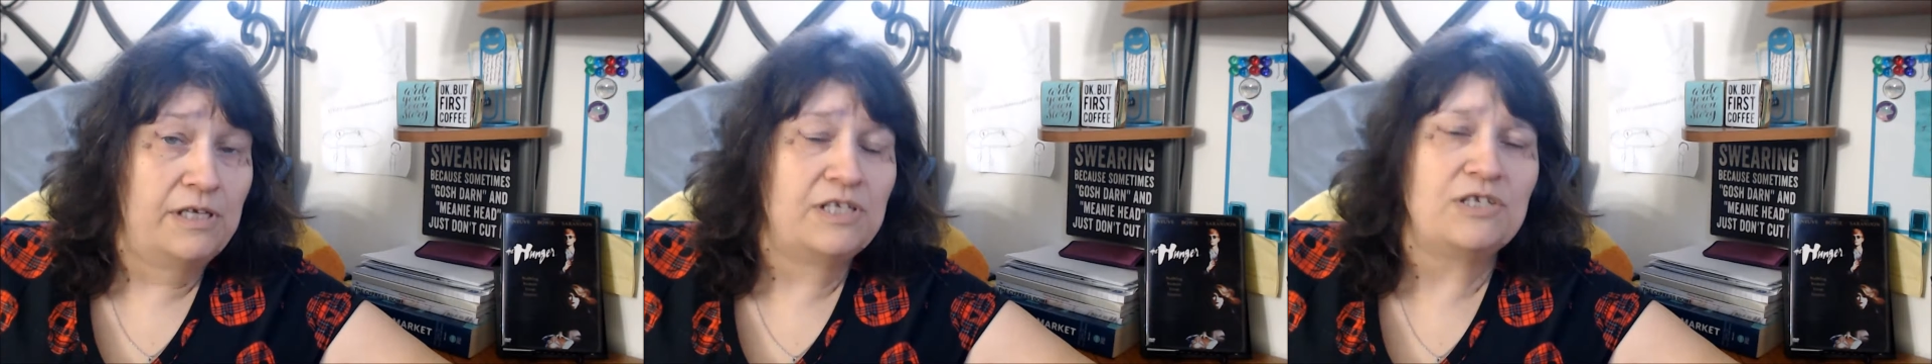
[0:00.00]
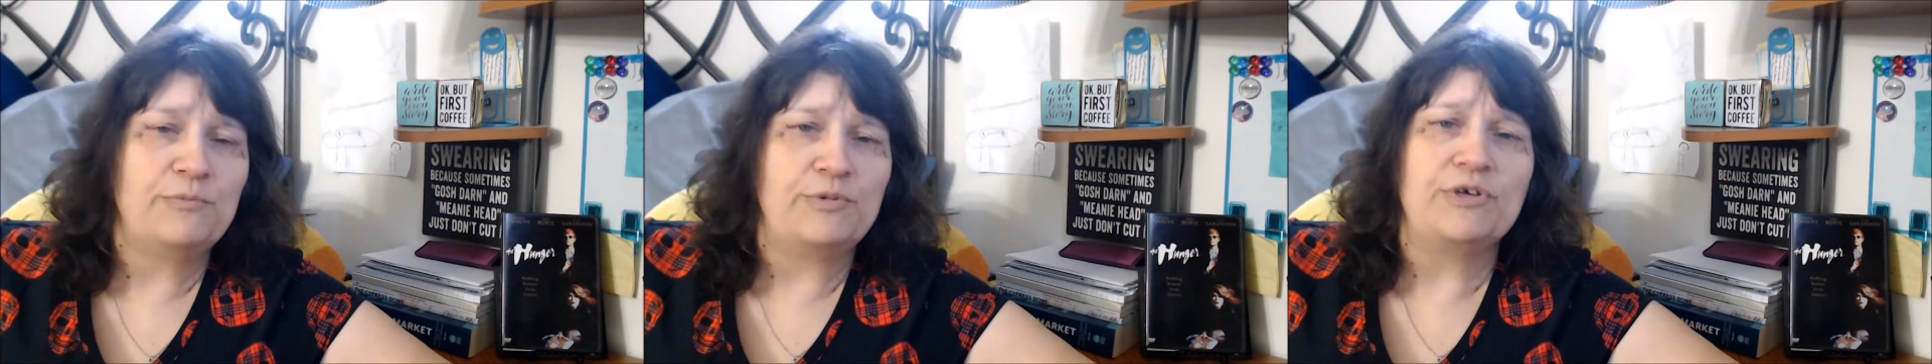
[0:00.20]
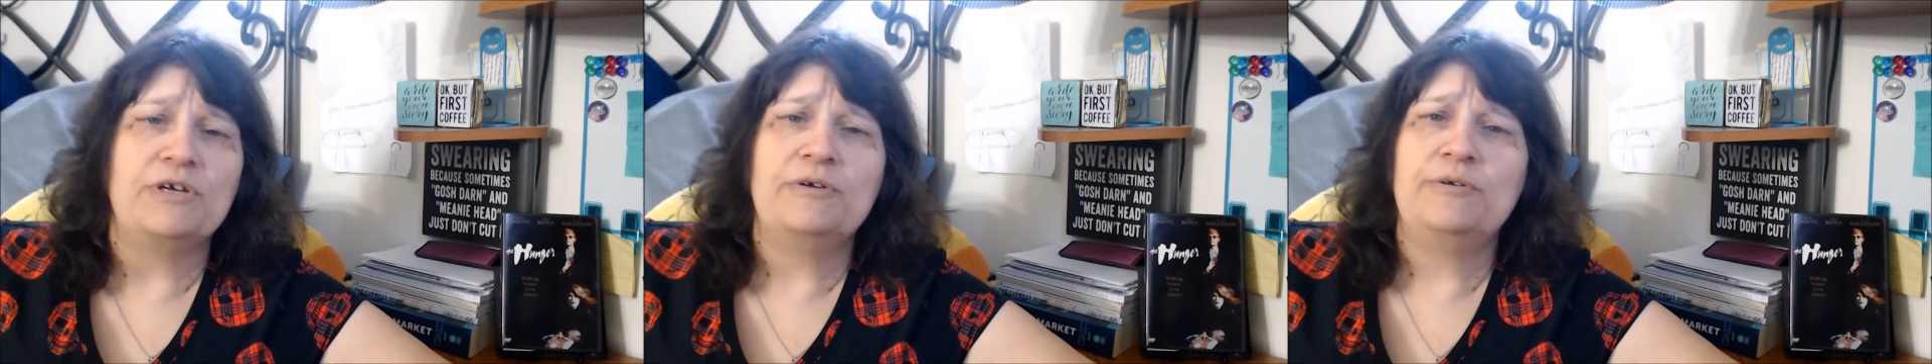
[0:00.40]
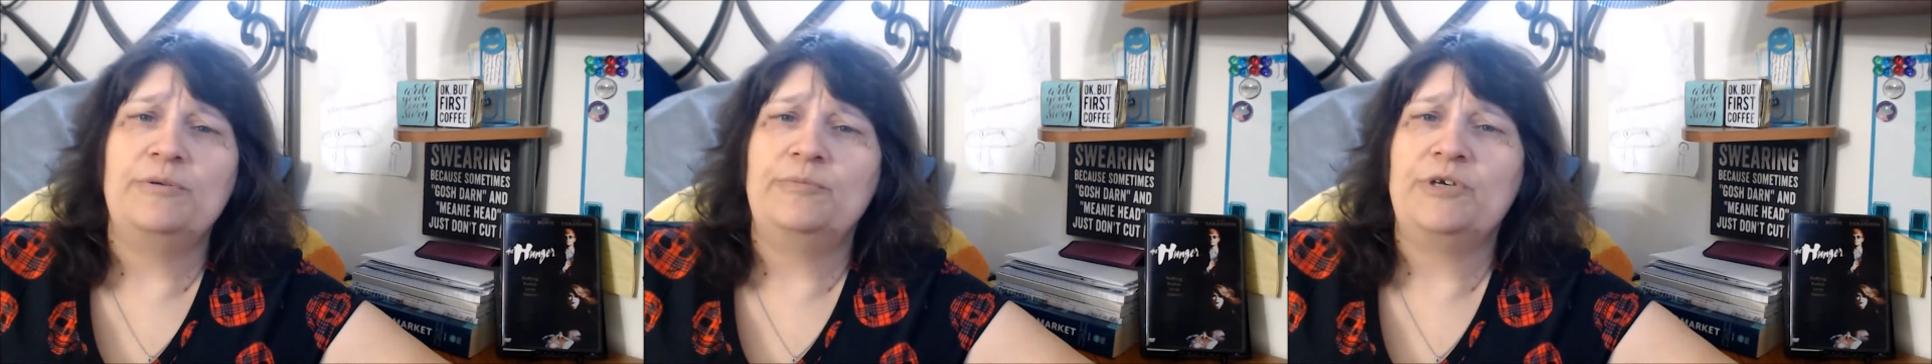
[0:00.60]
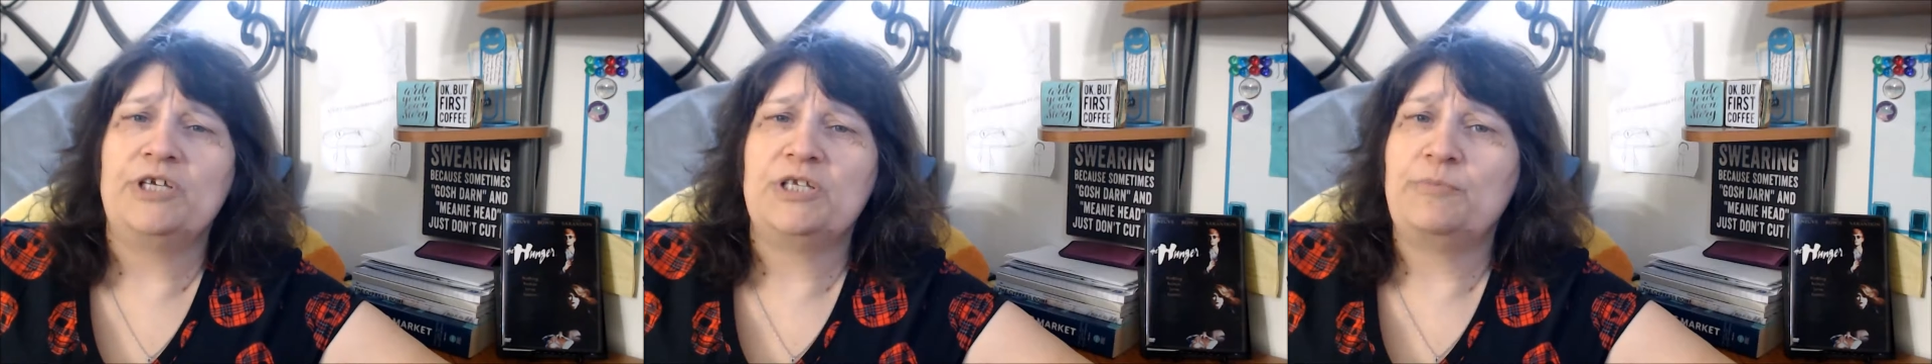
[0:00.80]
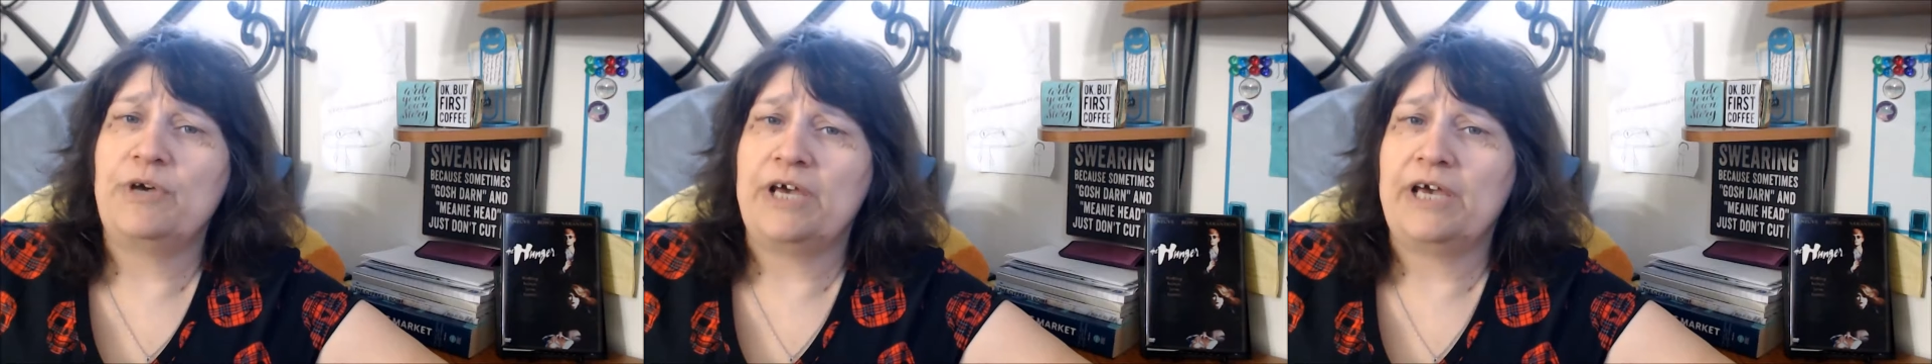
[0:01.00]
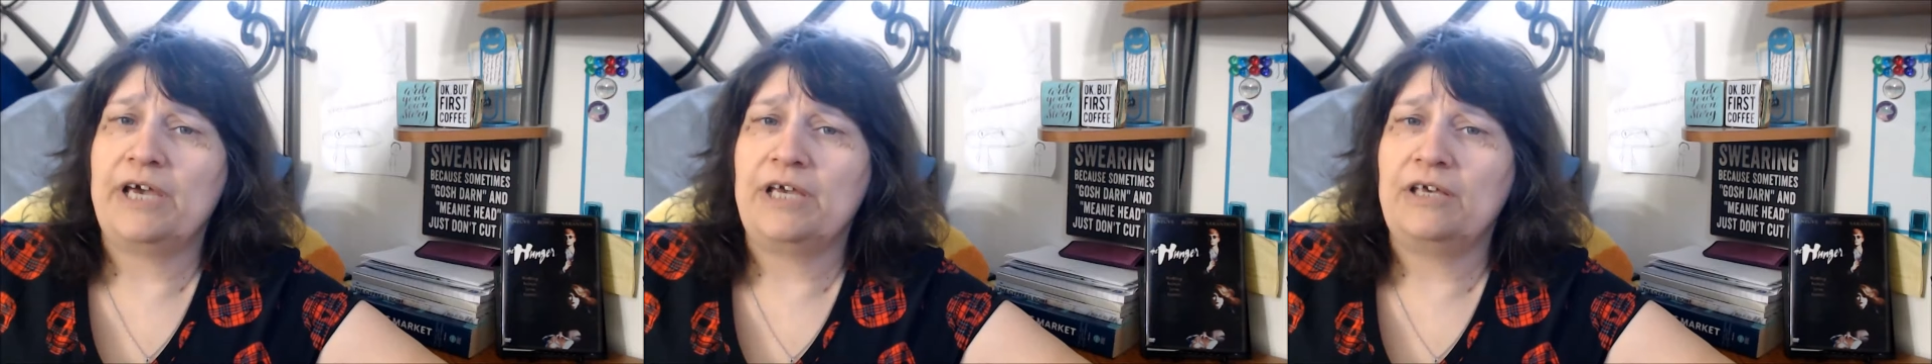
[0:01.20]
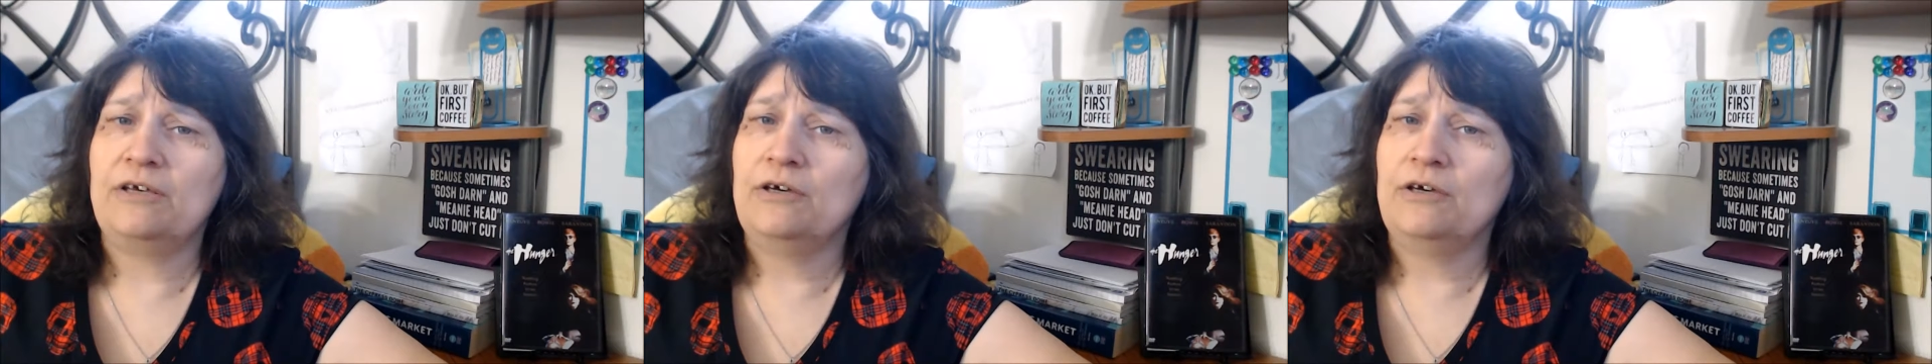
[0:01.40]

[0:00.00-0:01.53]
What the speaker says: a bit of a mixed bag,